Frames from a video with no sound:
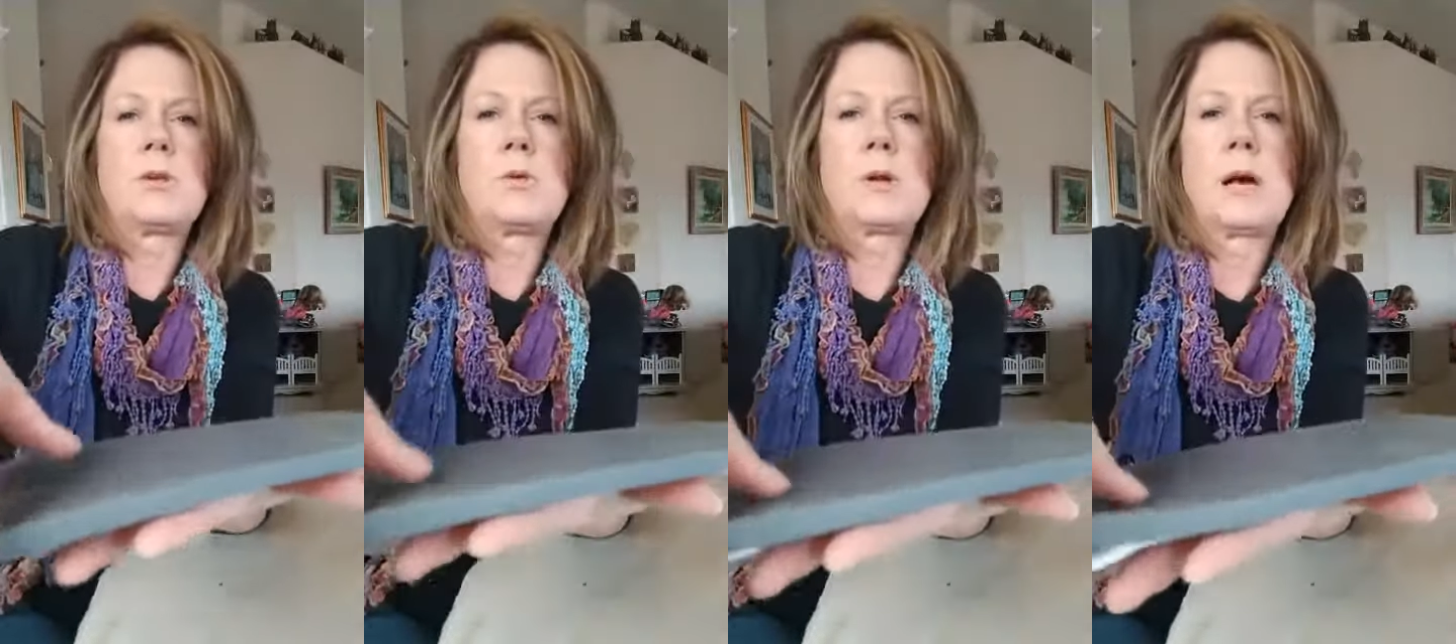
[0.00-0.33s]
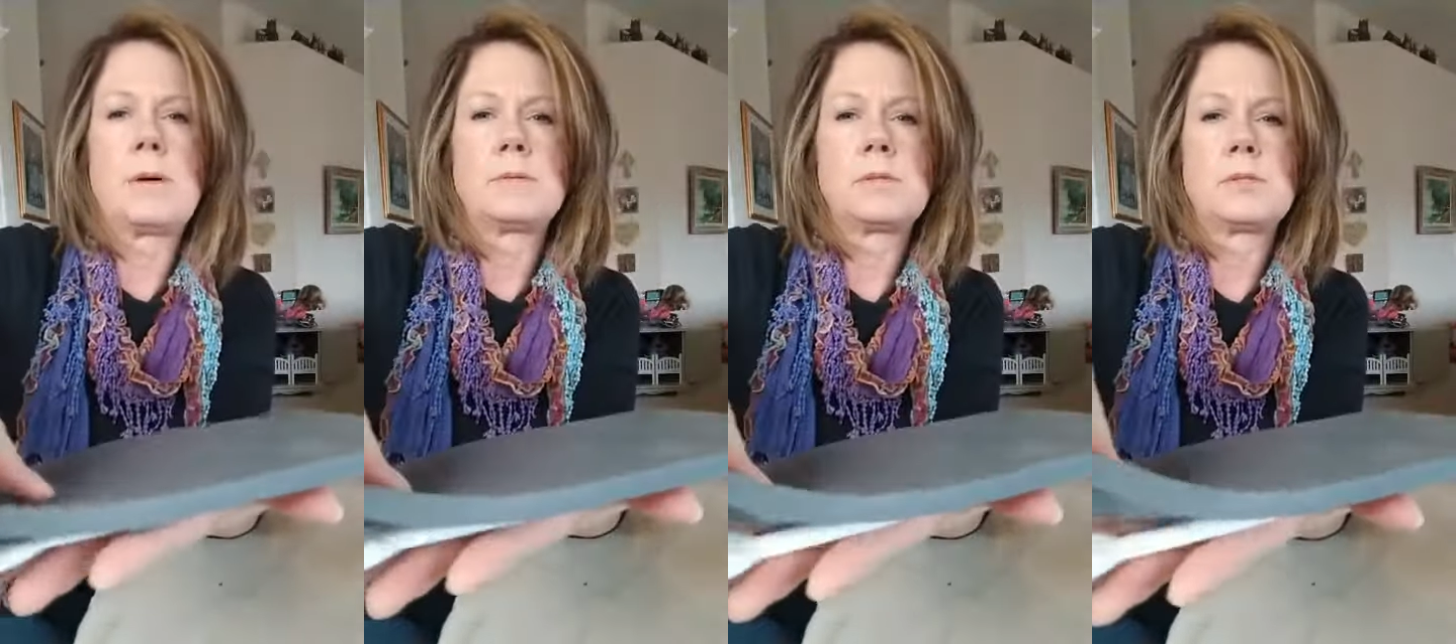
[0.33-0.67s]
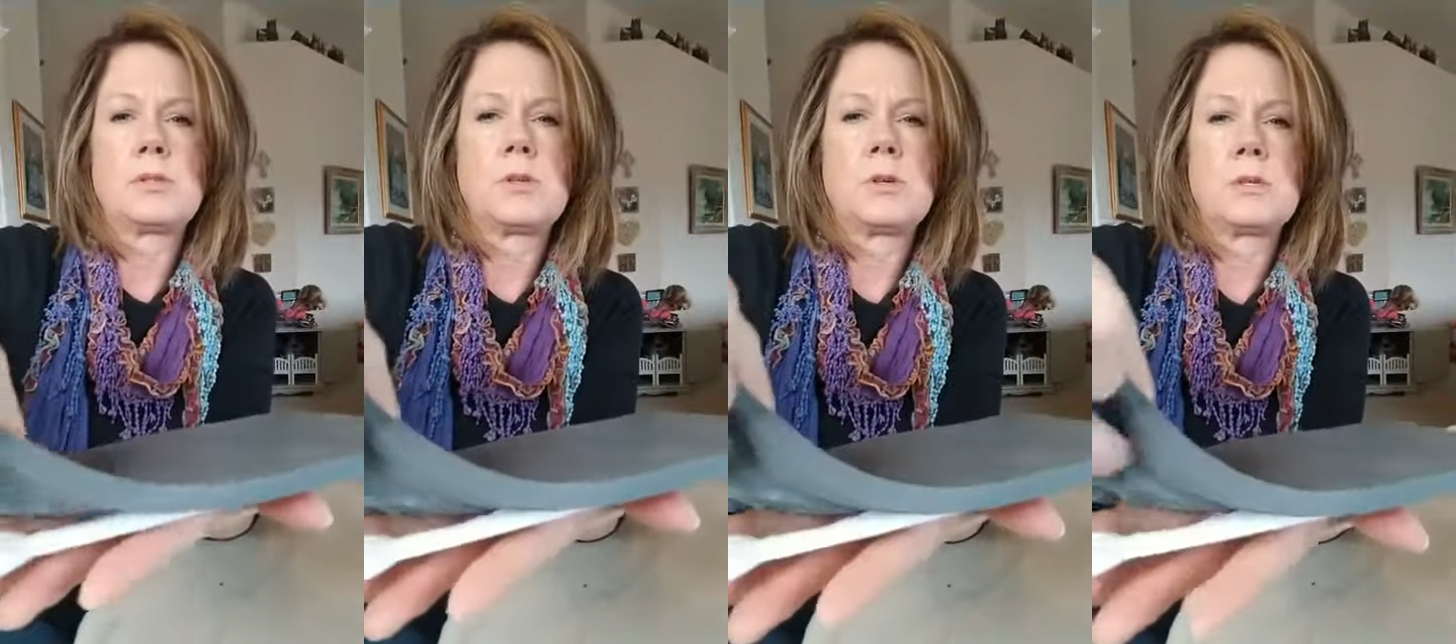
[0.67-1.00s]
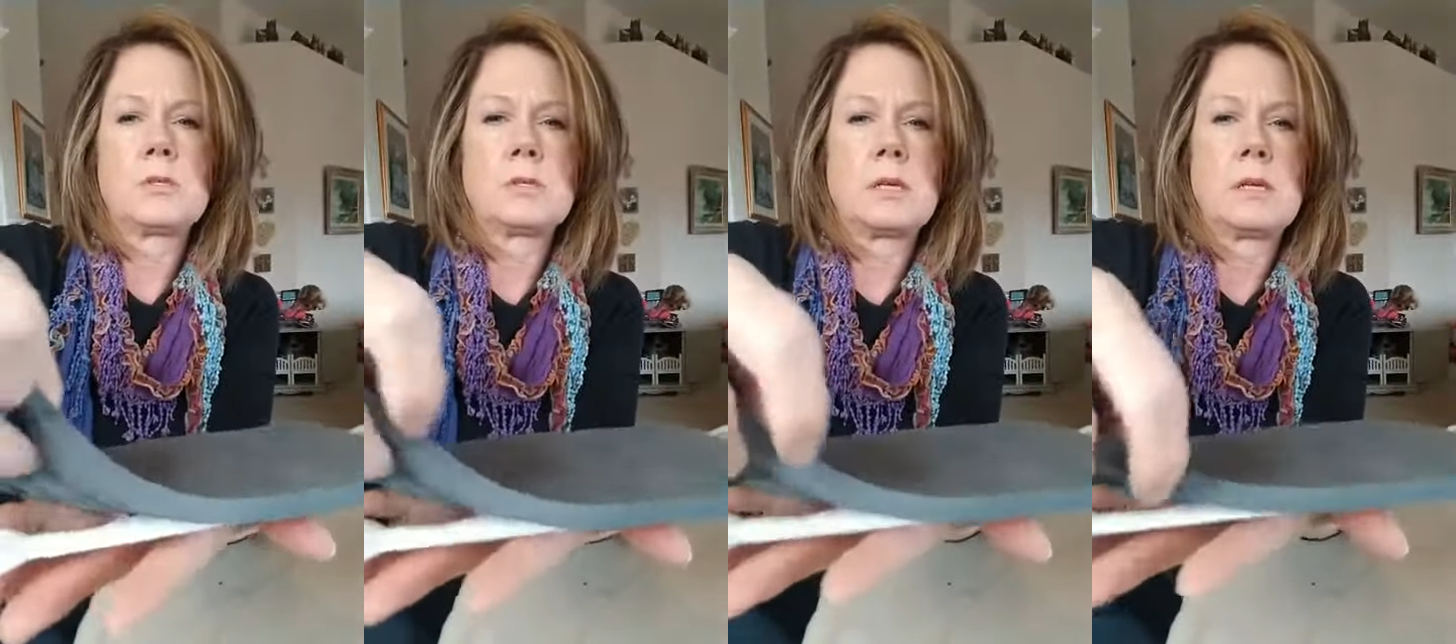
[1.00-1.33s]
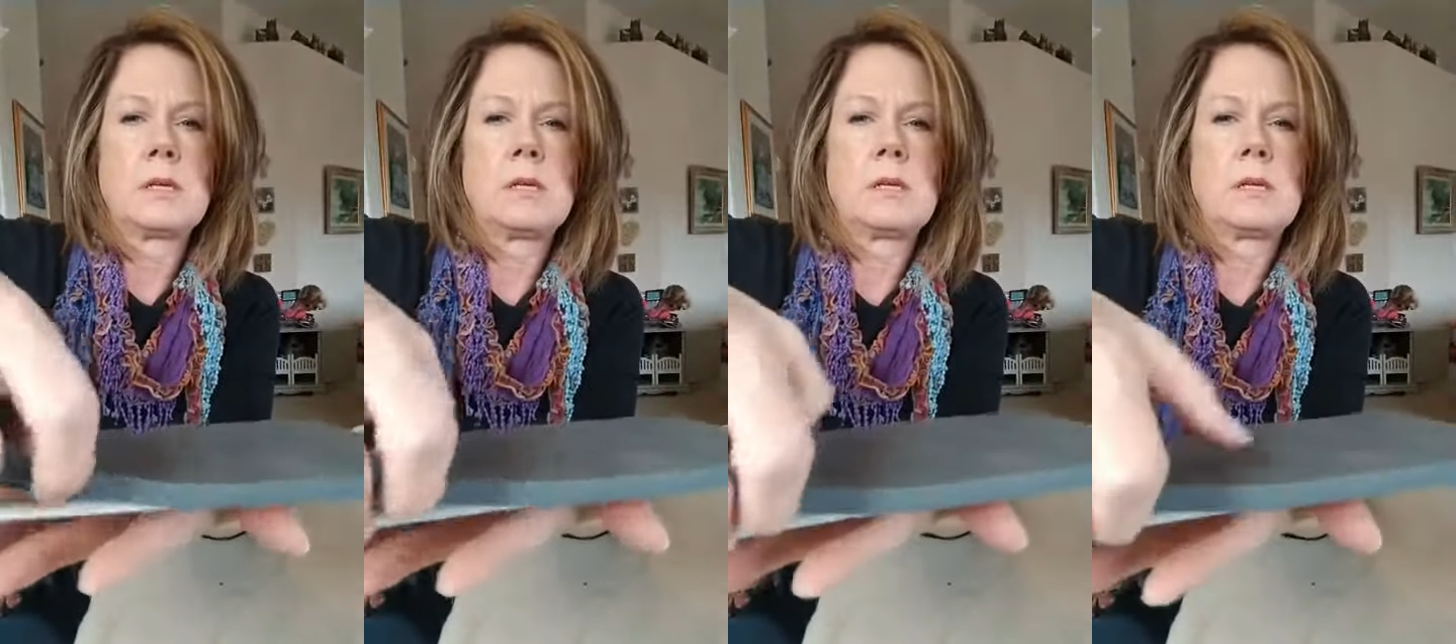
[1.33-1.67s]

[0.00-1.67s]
do it opposite so you can see it.